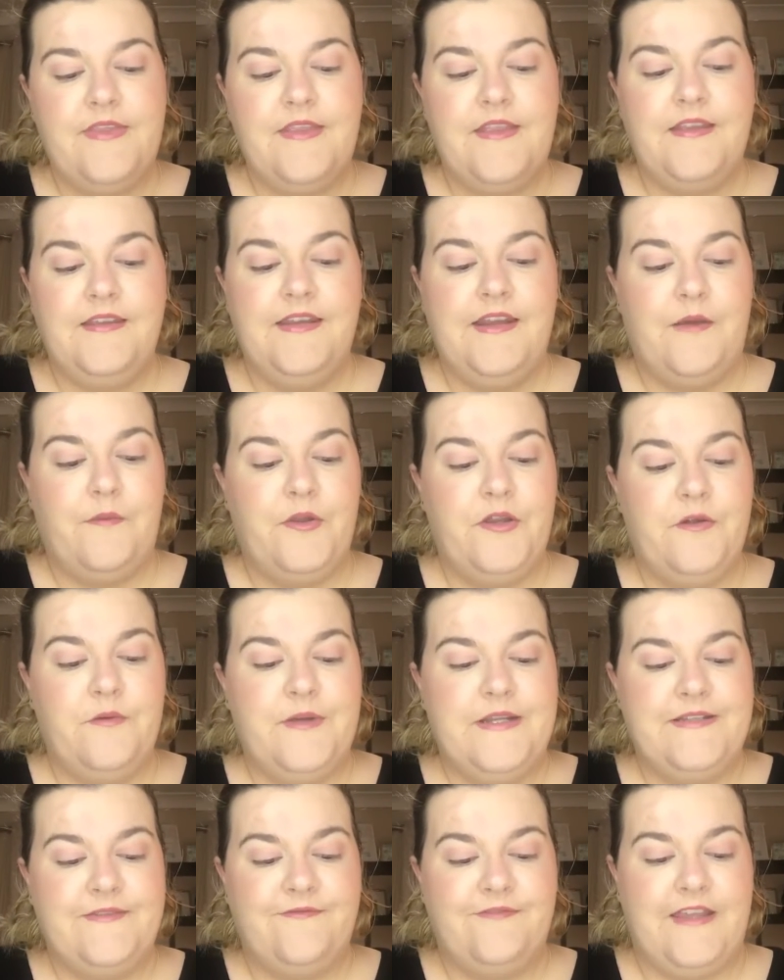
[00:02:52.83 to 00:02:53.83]
Now I
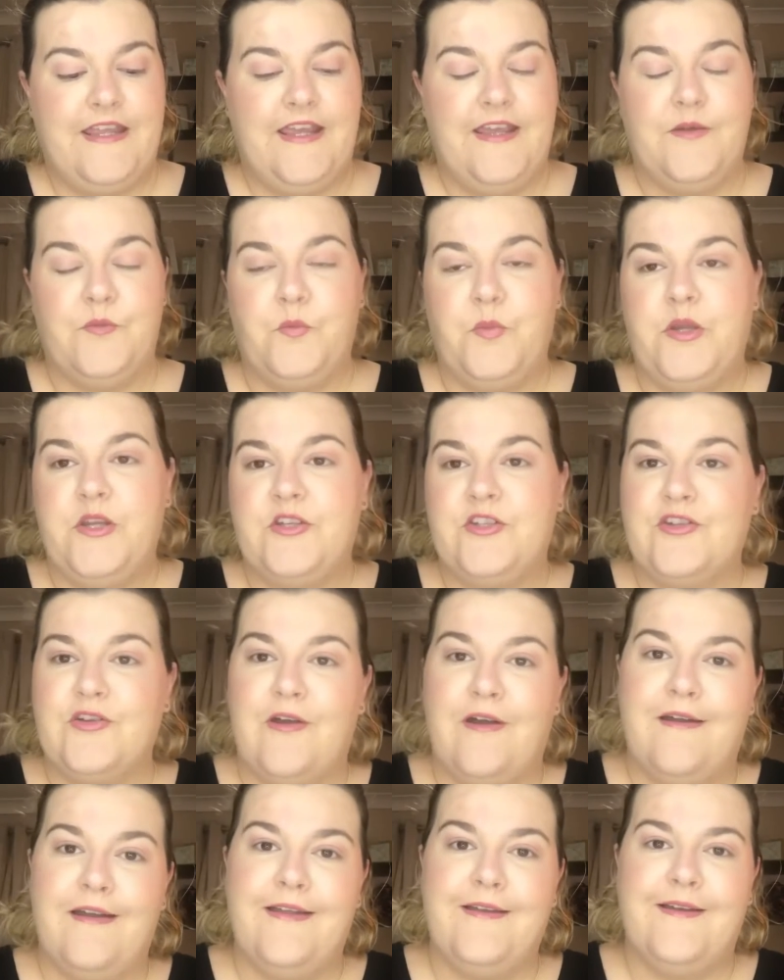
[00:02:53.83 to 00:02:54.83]
always forget which
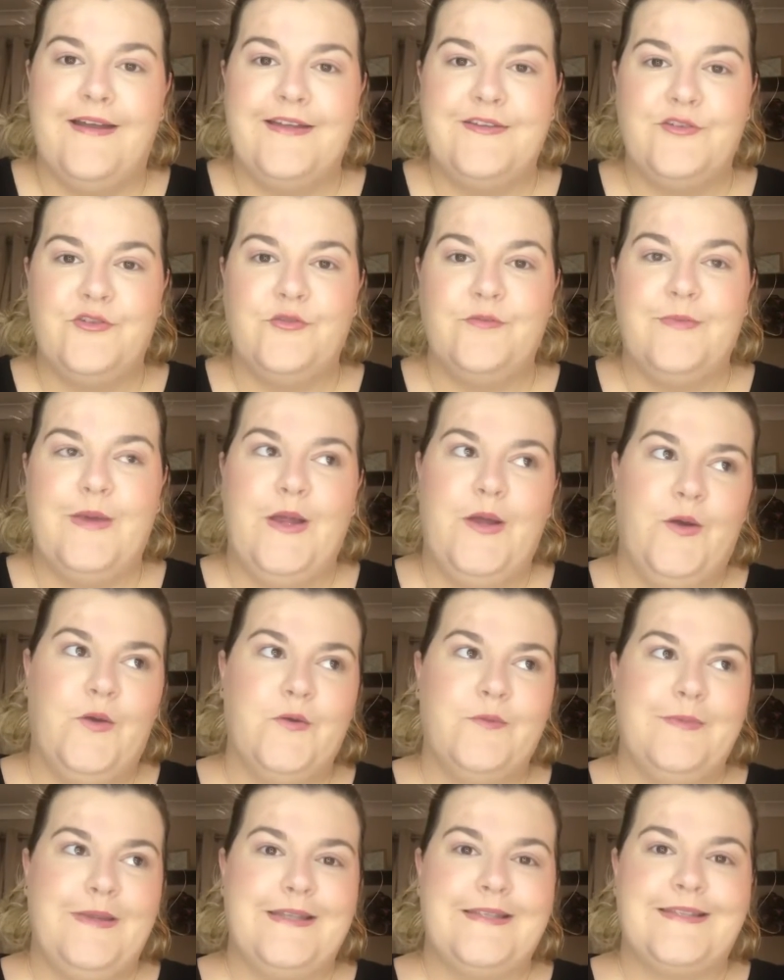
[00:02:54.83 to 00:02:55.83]
eye I do my
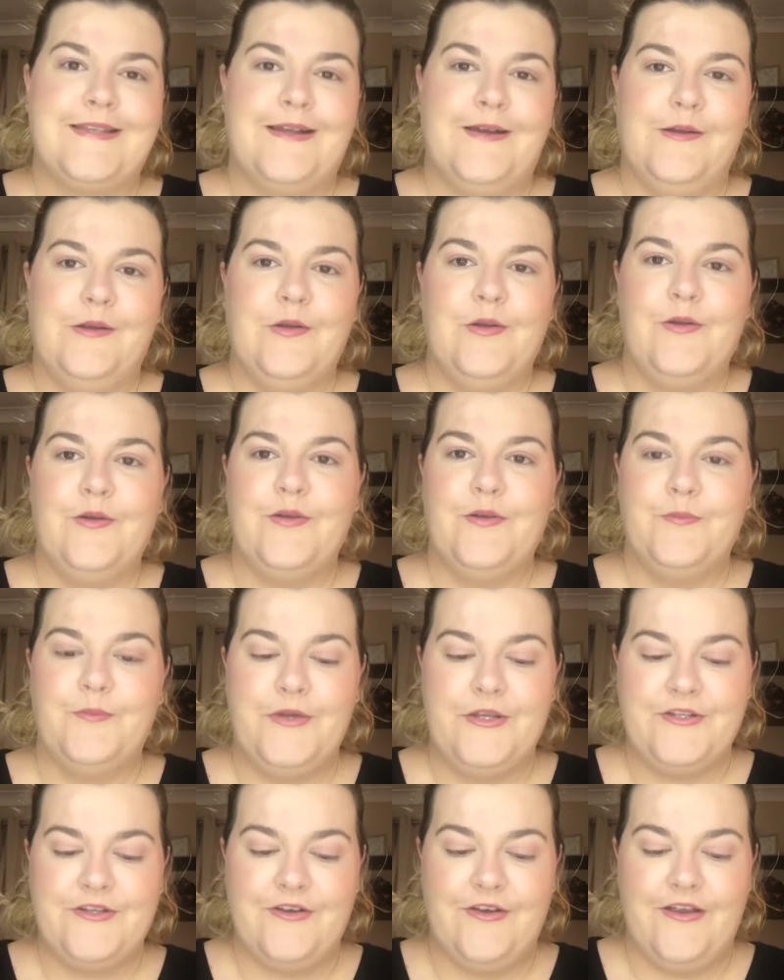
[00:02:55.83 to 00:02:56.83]
old mascara on and
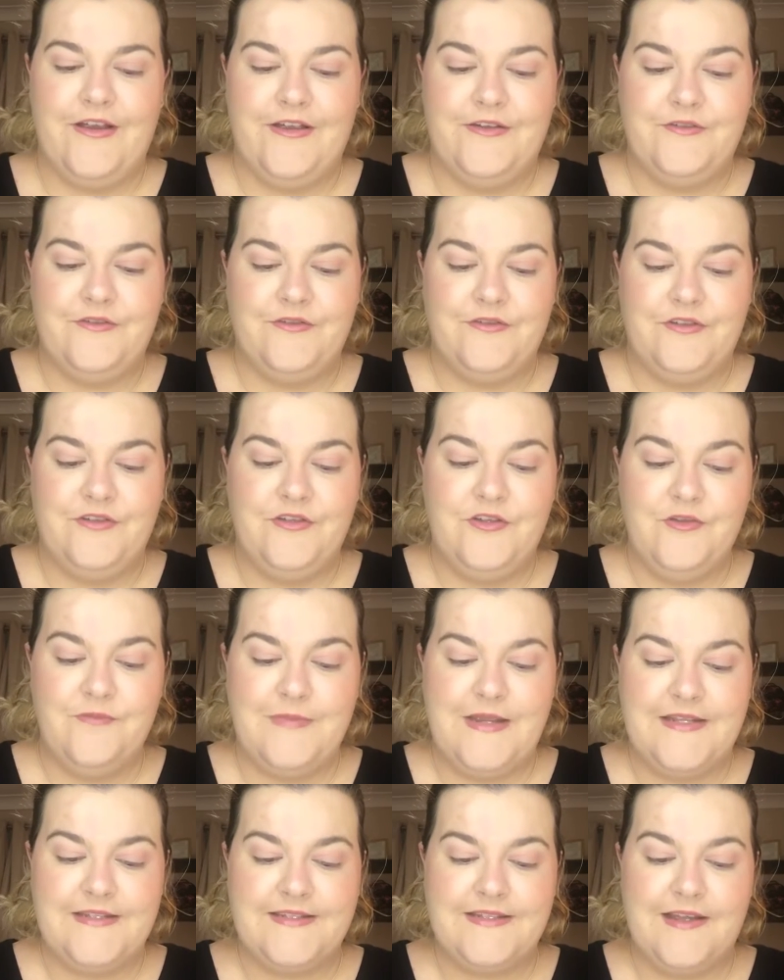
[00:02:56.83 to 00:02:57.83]
which eye I do the new
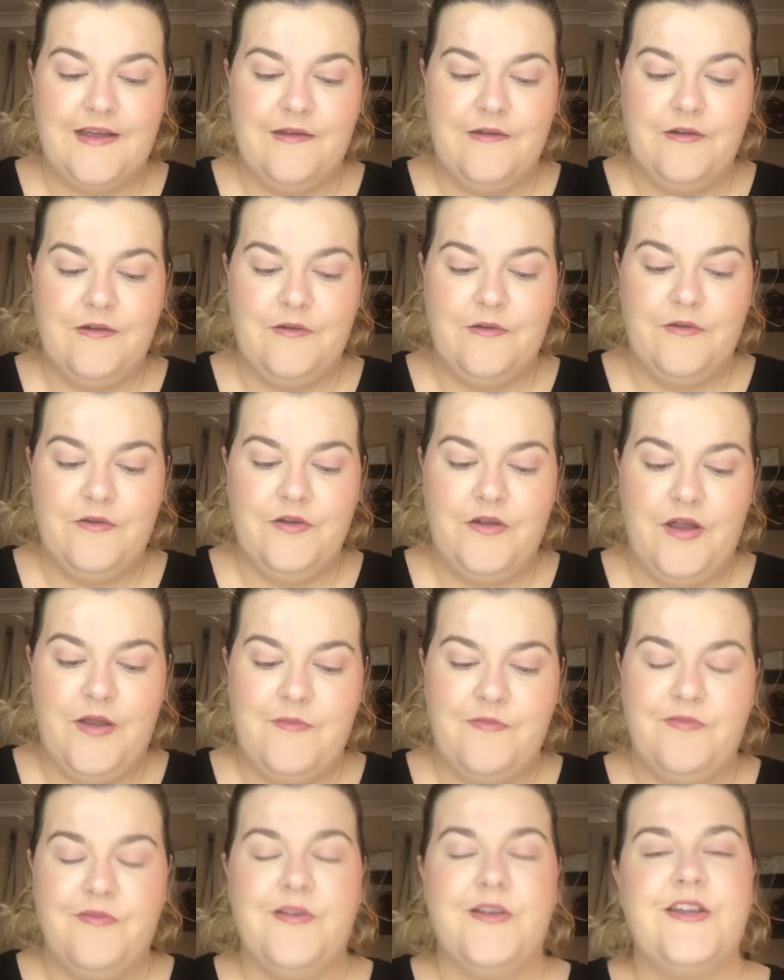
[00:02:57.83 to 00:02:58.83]
mascara on.
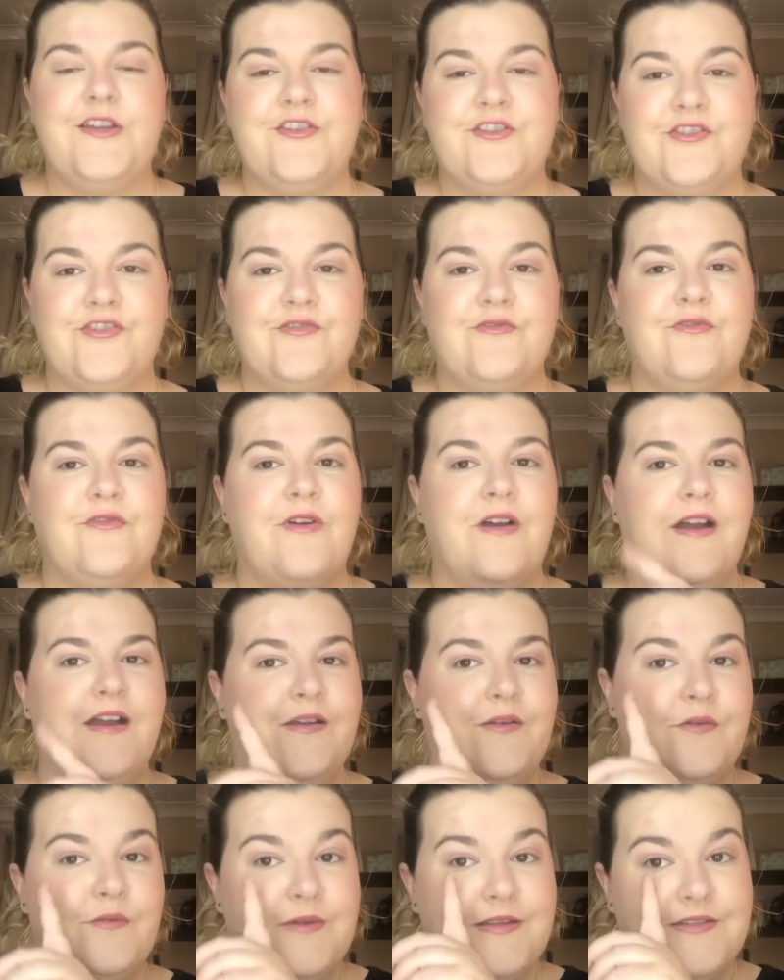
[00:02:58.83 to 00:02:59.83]
I'm pretty sure
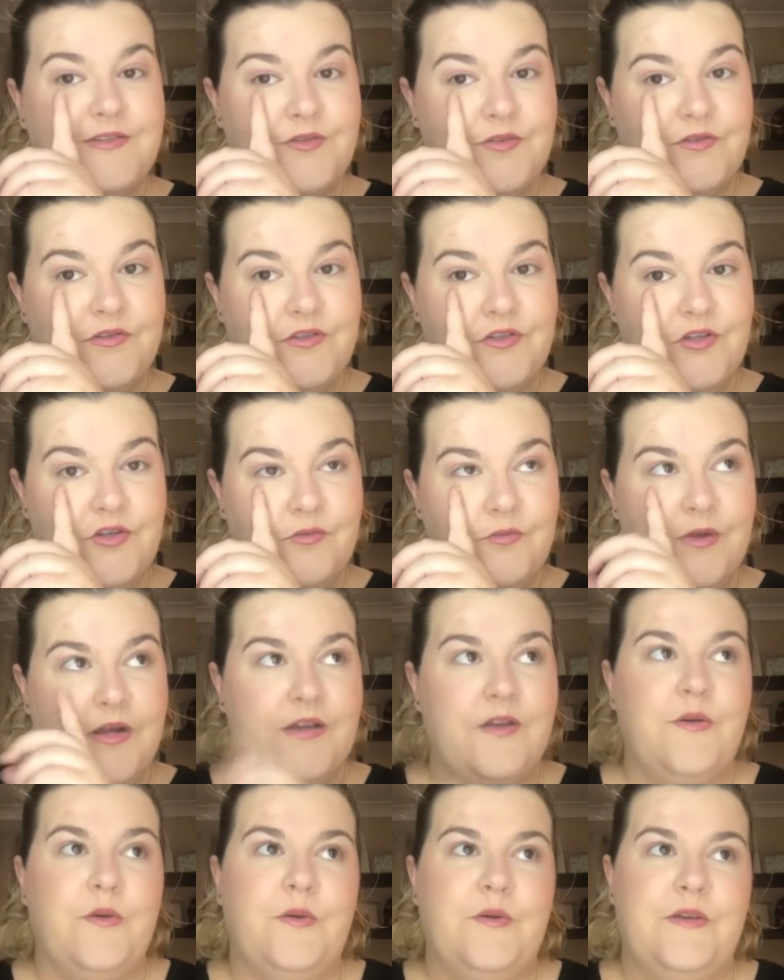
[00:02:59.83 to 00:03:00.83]
I always do the new
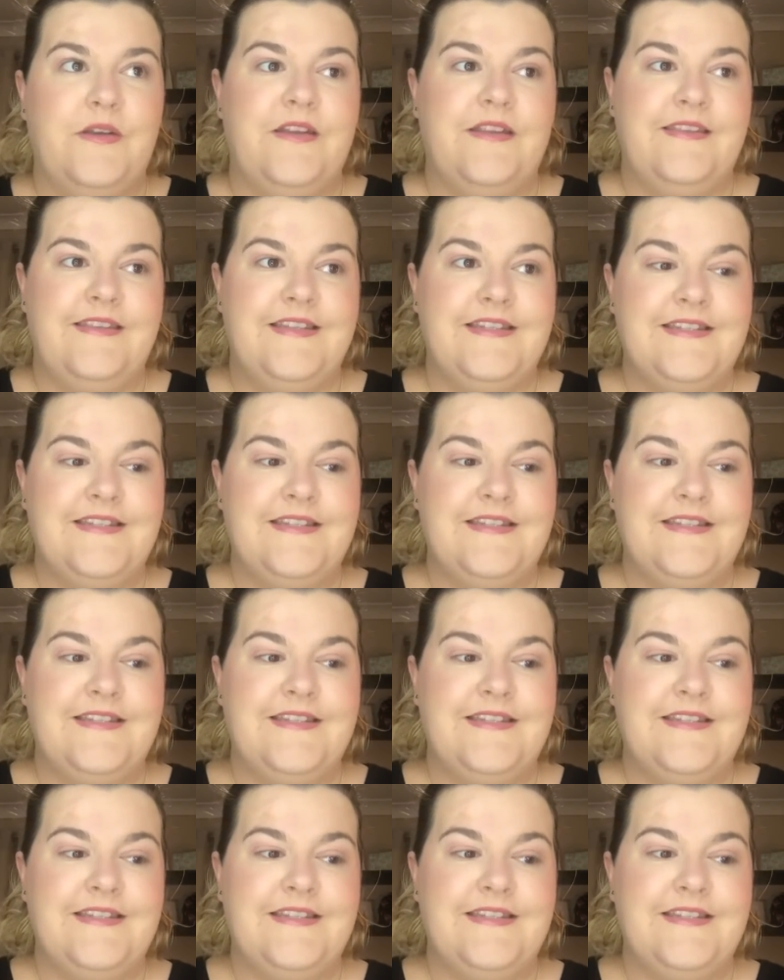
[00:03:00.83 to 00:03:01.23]
one on this